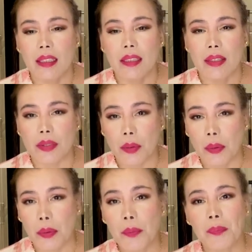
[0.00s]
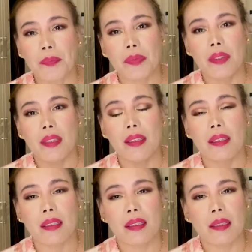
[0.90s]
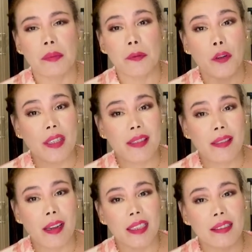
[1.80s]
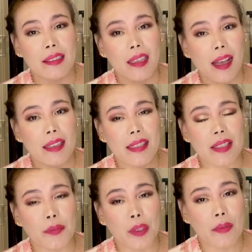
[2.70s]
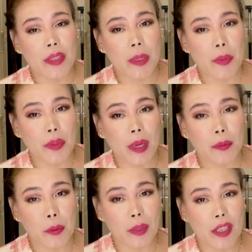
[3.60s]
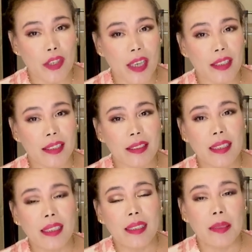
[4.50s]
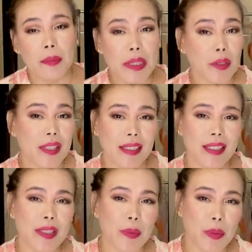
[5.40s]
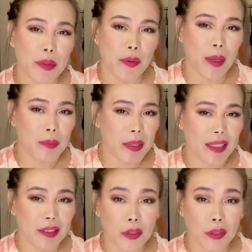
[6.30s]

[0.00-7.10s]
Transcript: So before I start, guys, if you haven't subscribed to my channel, please consider subscribing.